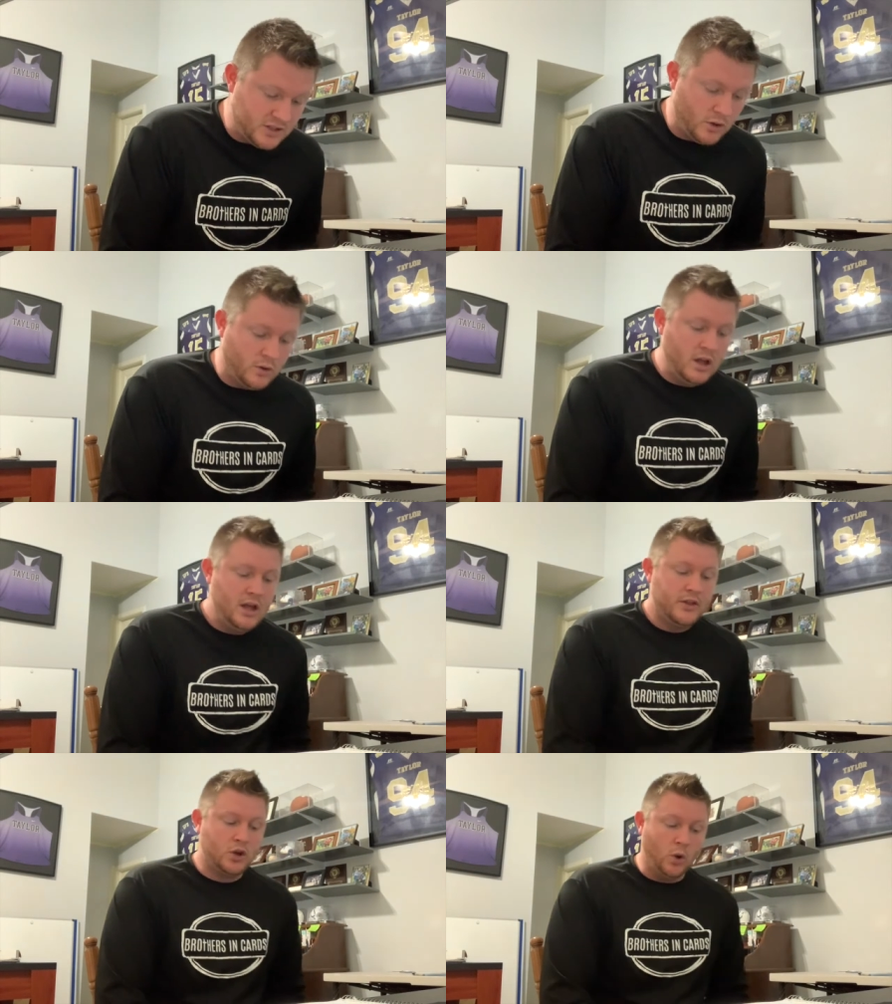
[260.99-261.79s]
So
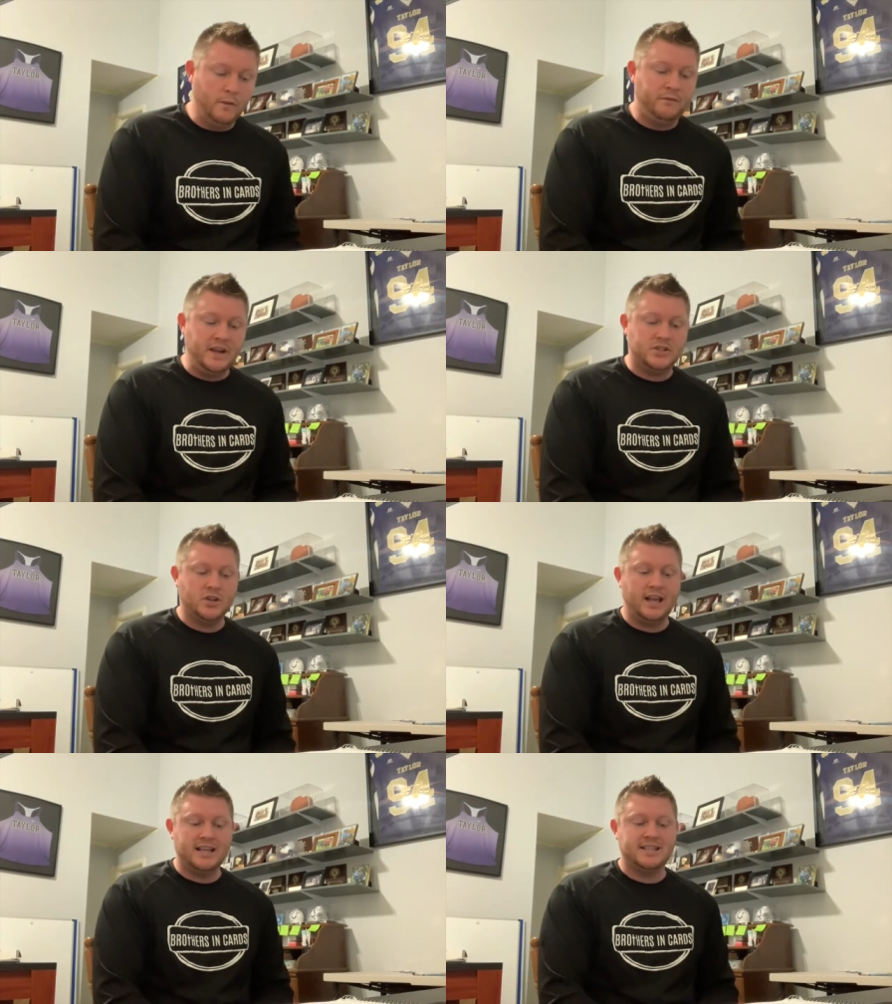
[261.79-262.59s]
the gold
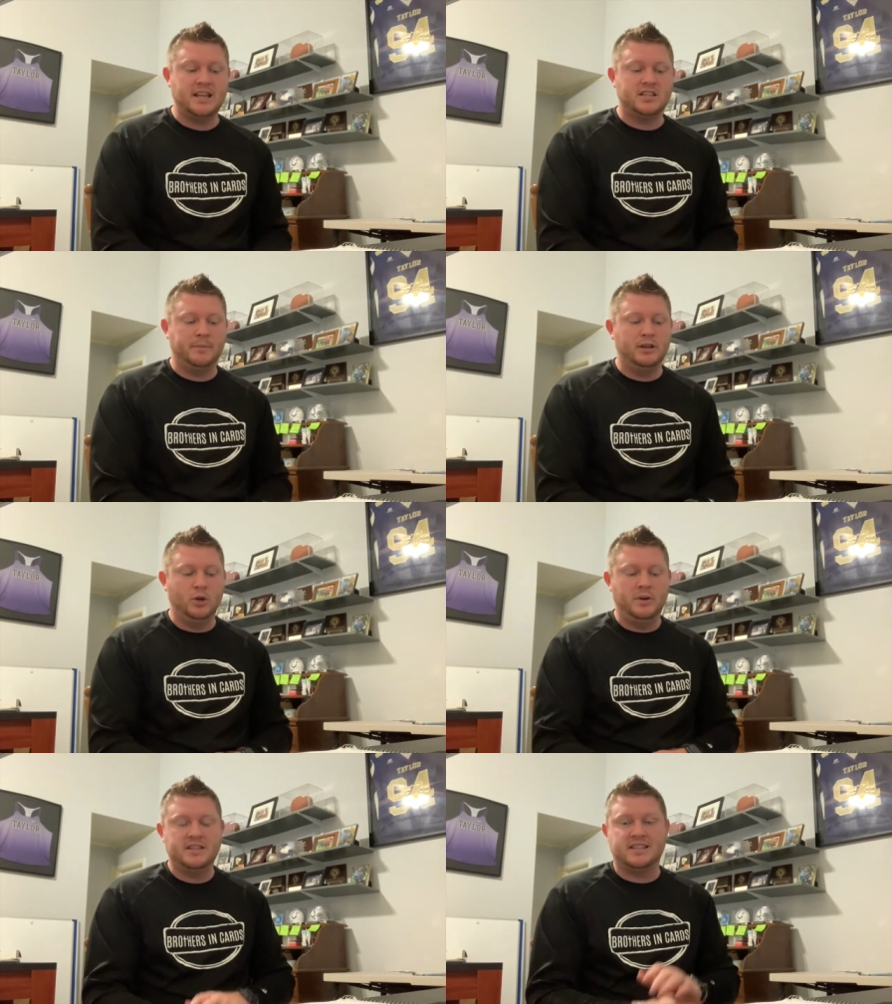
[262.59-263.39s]
feature, like I said, is going to be luminance.